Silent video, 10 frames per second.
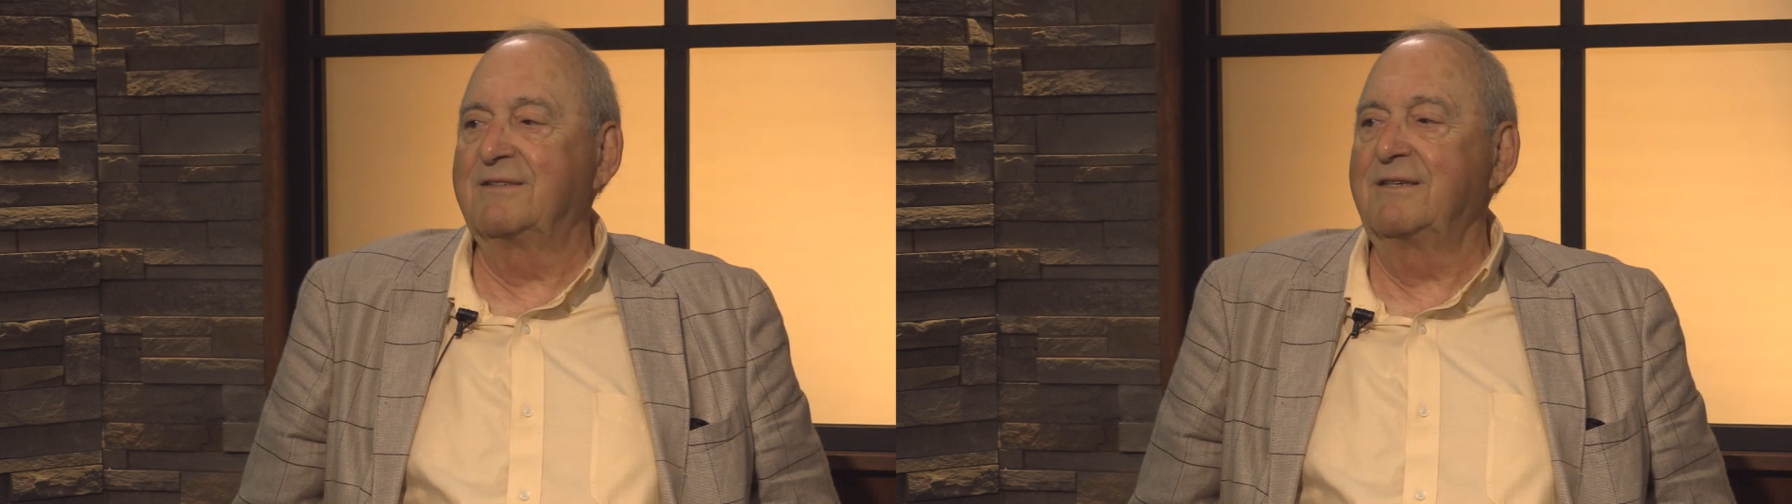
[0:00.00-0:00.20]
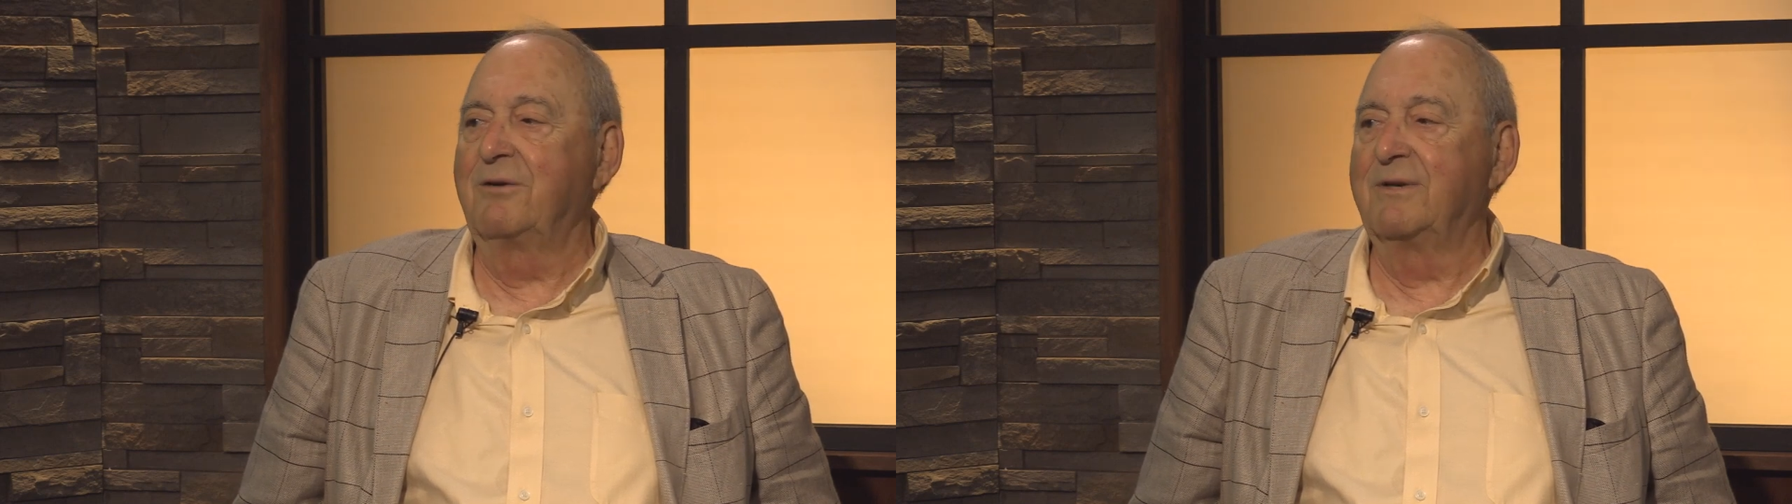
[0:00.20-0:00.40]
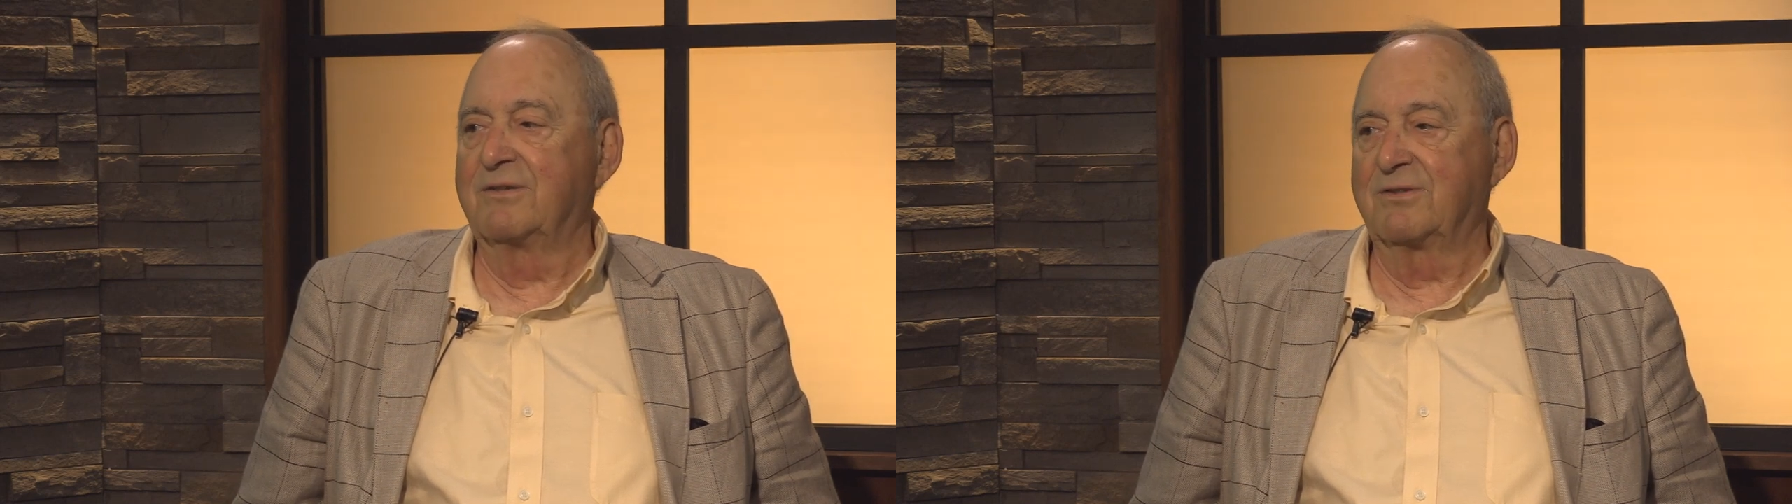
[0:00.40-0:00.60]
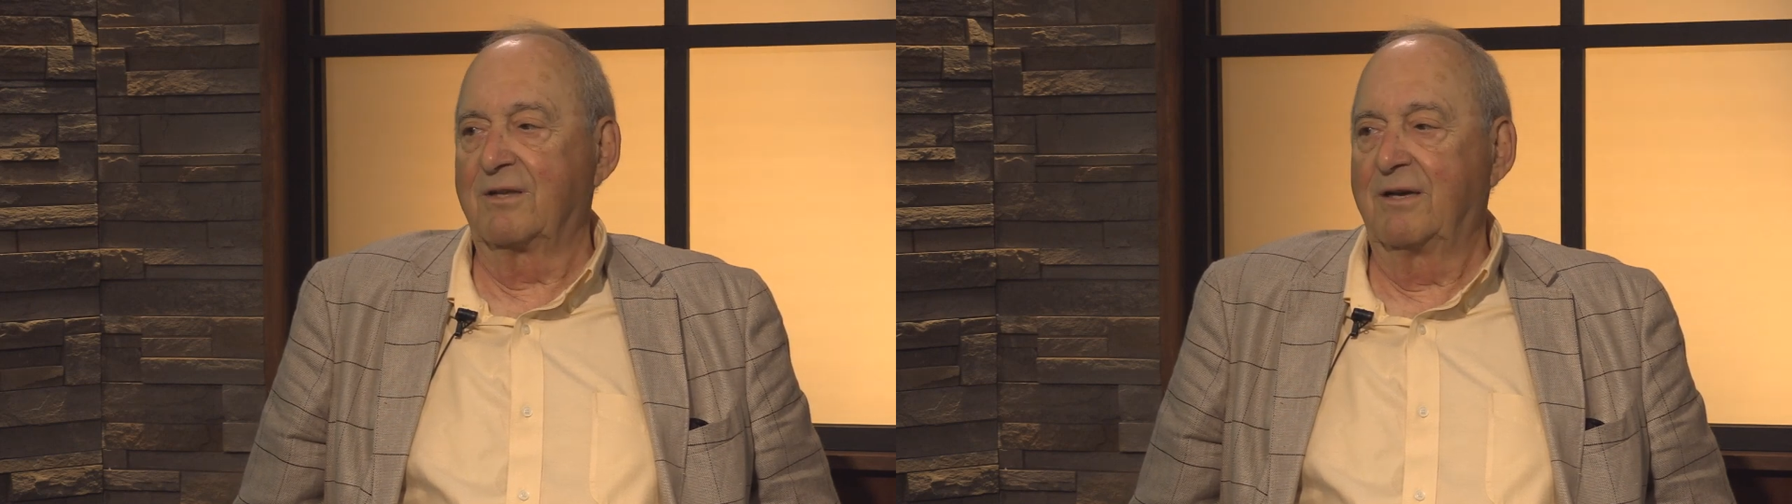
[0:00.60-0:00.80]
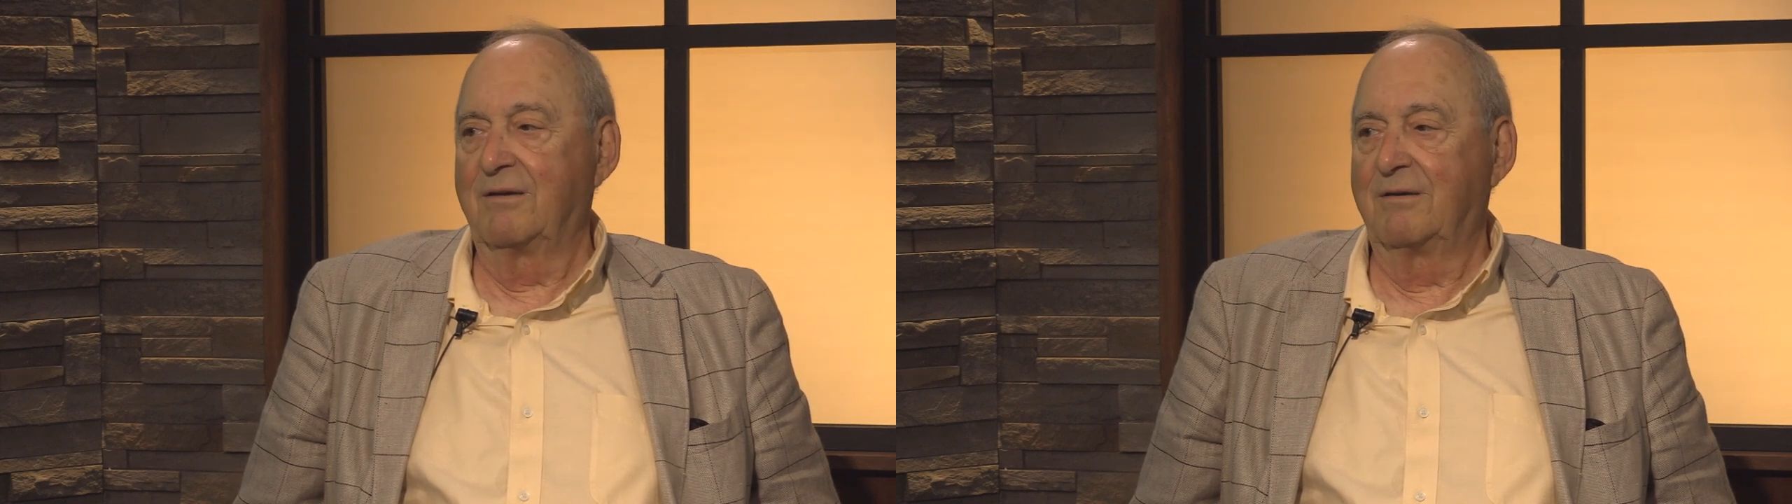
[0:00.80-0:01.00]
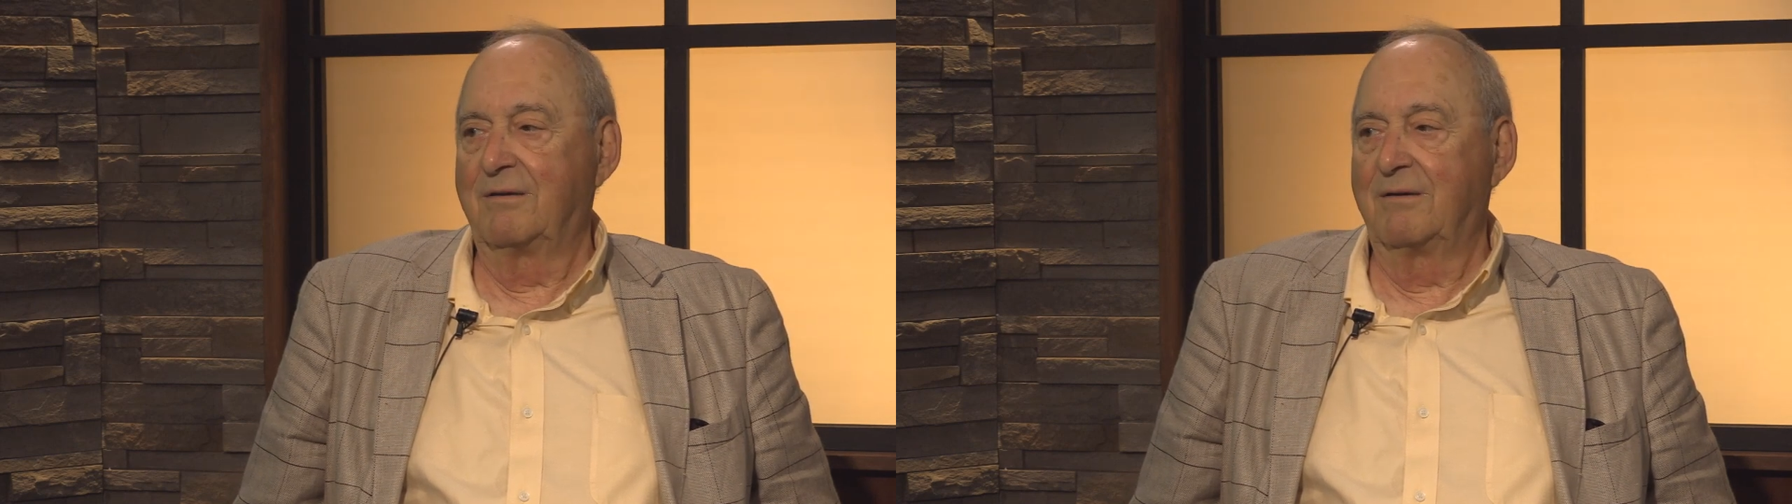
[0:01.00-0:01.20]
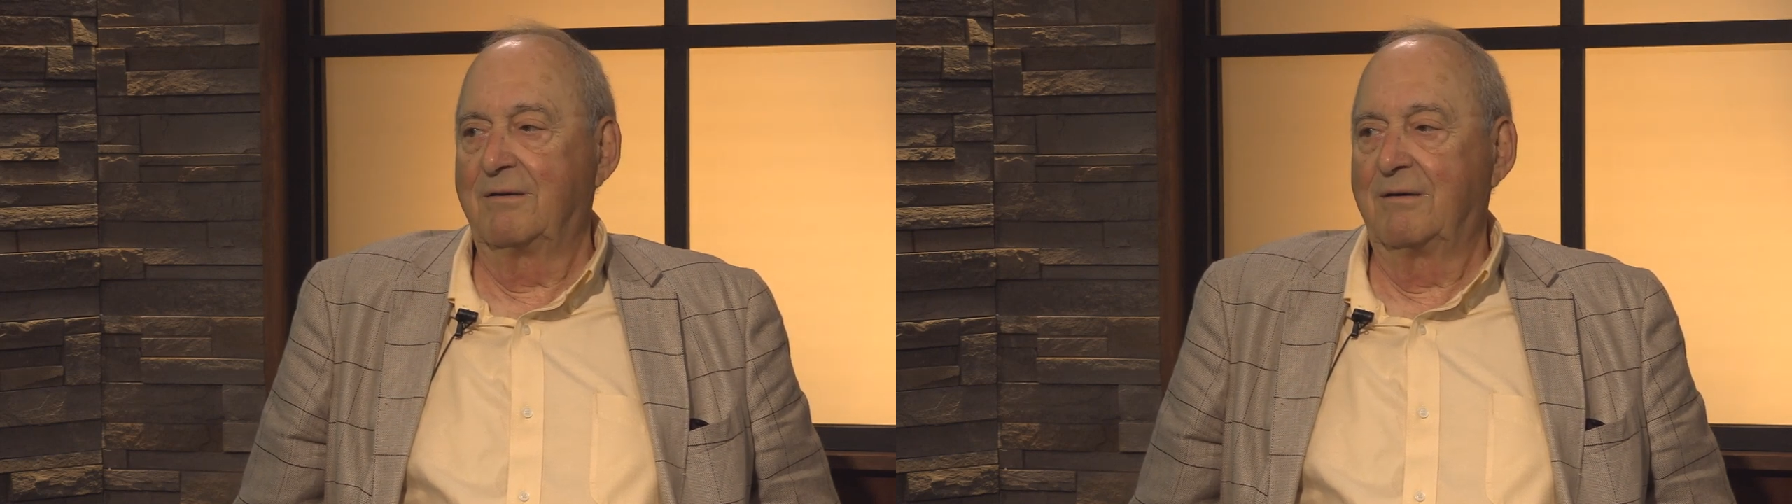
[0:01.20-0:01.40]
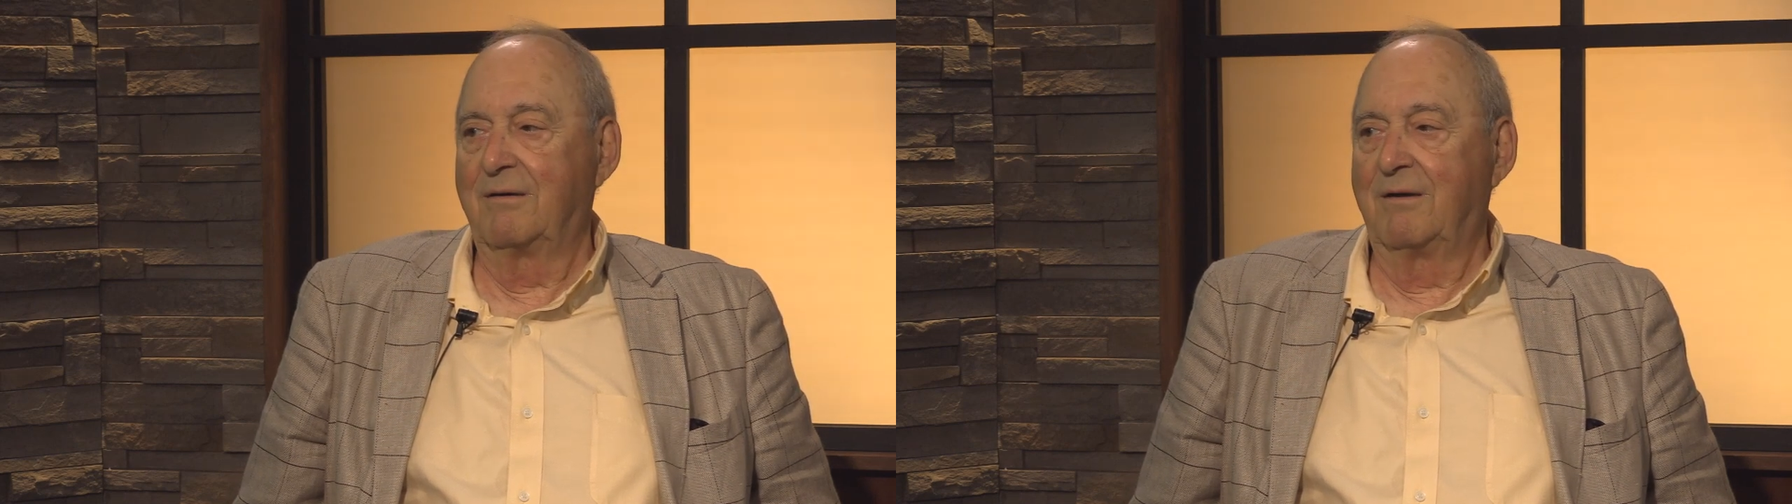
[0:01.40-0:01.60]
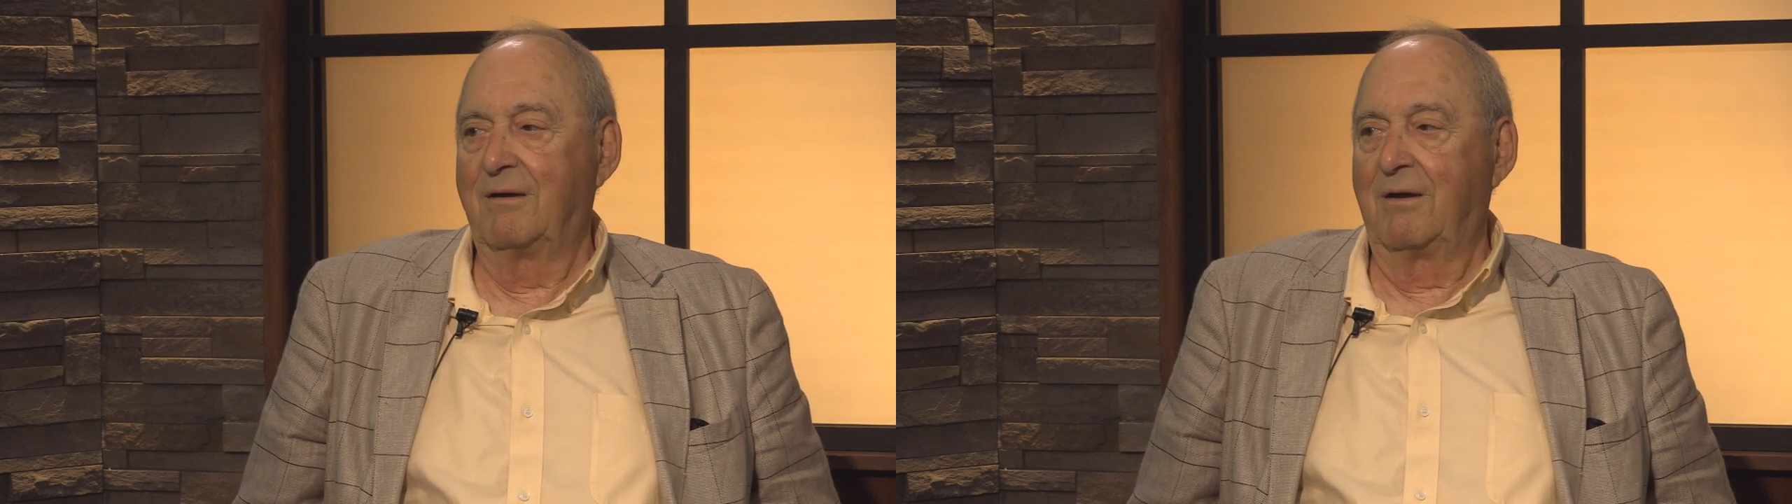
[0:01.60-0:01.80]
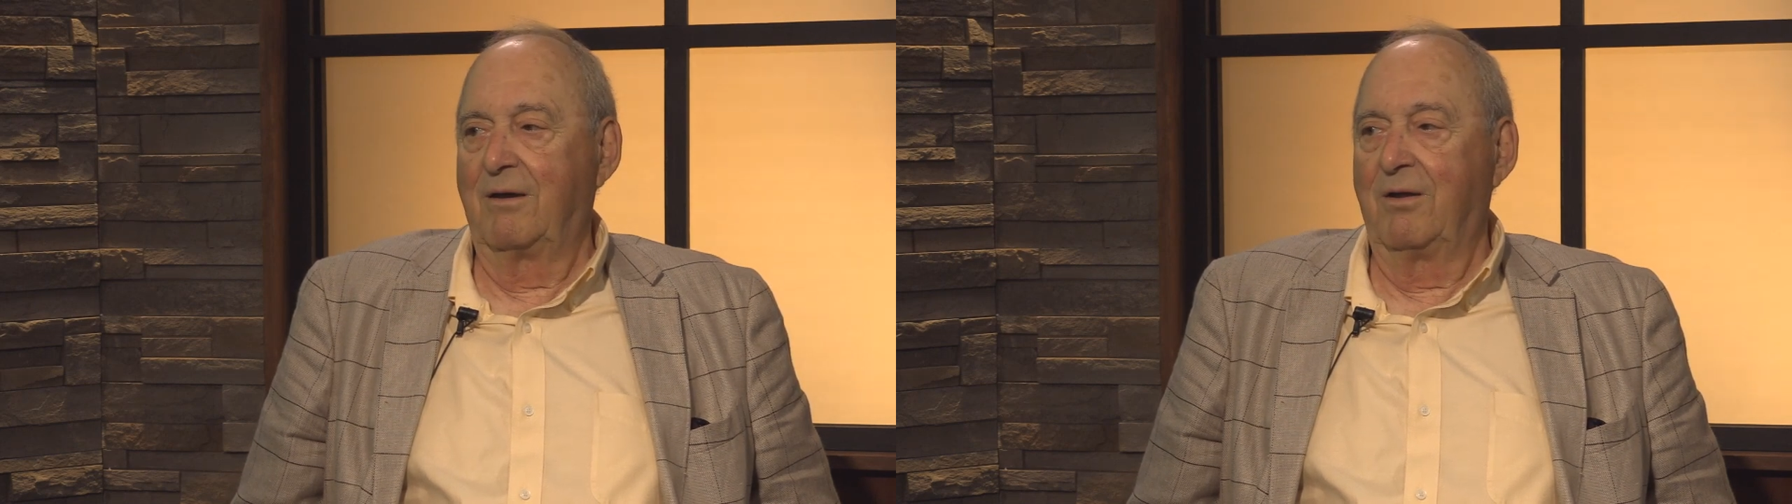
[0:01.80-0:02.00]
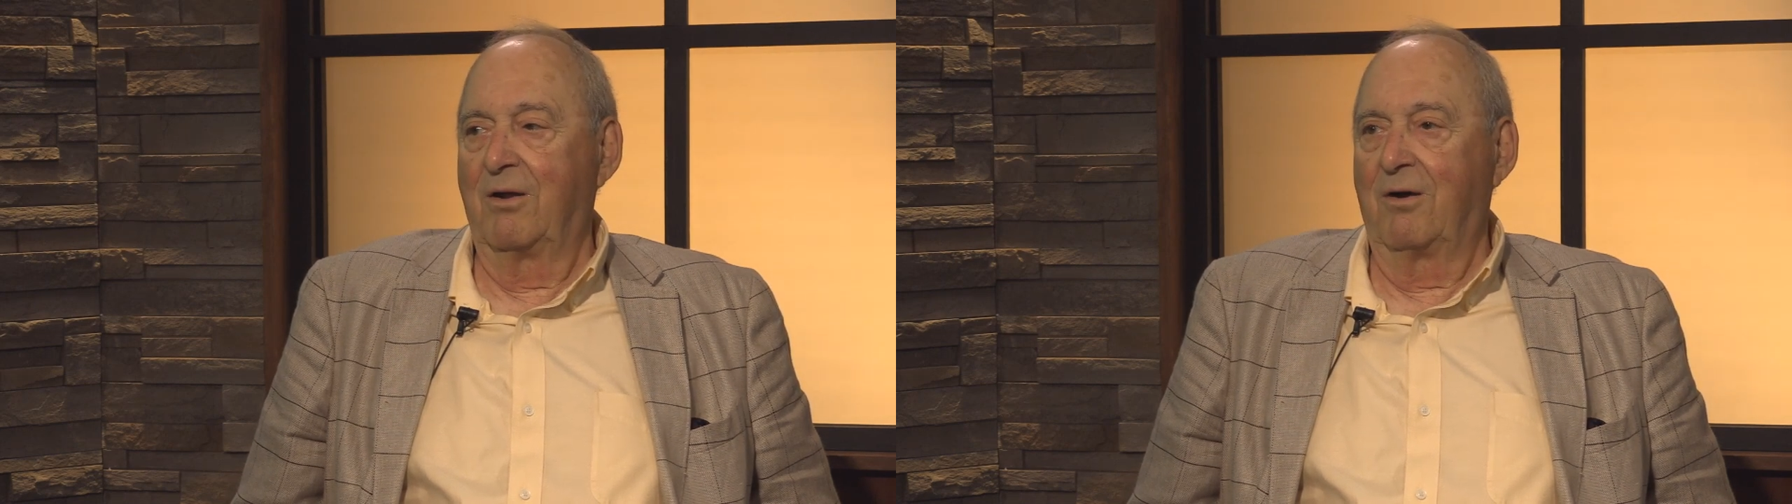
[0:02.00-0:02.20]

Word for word: seriously. You